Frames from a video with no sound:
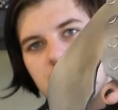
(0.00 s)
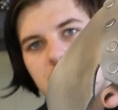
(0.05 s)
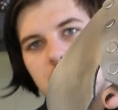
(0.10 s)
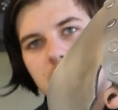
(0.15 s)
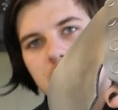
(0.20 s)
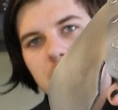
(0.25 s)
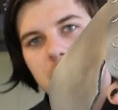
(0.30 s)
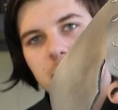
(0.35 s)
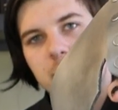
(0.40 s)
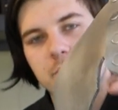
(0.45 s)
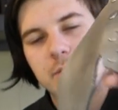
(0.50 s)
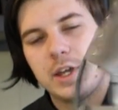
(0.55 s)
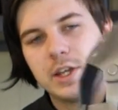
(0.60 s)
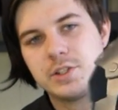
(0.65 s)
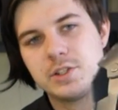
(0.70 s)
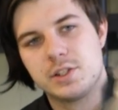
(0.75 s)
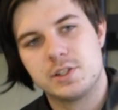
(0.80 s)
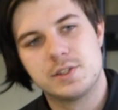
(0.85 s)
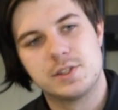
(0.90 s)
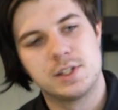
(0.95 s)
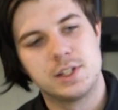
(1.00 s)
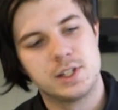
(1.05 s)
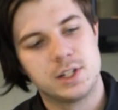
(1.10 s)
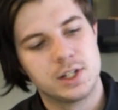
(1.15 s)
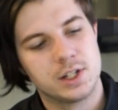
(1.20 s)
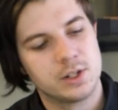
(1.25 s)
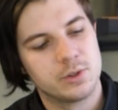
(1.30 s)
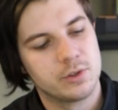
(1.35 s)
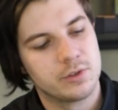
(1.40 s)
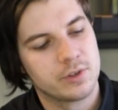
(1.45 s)
Um, as you can see
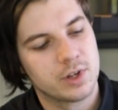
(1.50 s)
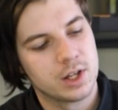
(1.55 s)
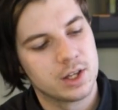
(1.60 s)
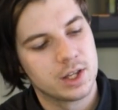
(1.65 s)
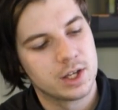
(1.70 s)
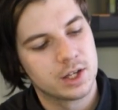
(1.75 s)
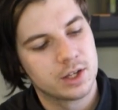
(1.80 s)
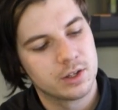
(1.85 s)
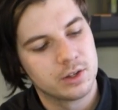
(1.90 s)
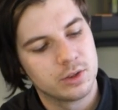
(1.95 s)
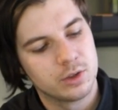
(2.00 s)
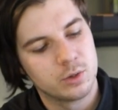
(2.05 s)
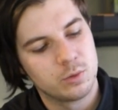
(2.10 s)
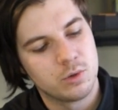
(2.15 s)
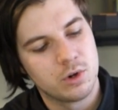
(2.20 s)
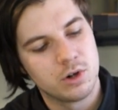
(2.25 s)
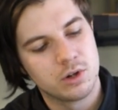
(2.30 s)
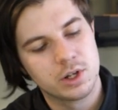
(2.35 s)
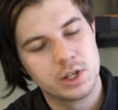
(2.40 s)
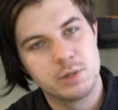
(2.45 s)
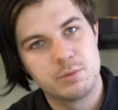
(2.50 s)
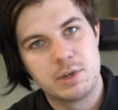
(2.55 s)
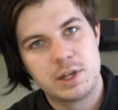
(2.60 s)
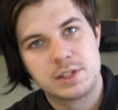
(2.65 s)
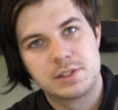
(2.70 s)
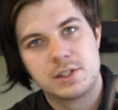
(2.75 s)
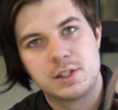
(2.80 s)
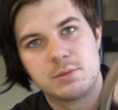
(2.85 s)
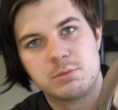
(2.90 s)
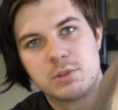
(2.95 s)
here, we've got like the wonky
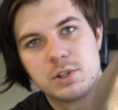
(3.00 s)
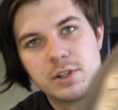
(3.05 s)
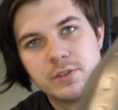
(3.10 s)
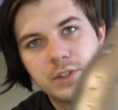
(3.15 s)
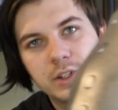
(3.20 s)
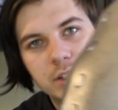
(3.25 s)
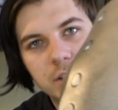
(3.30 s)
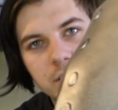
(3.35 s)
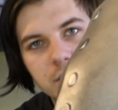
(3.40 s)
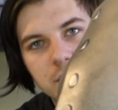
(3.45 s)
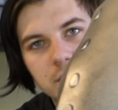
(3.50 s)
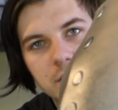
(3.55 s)
messed up rivet.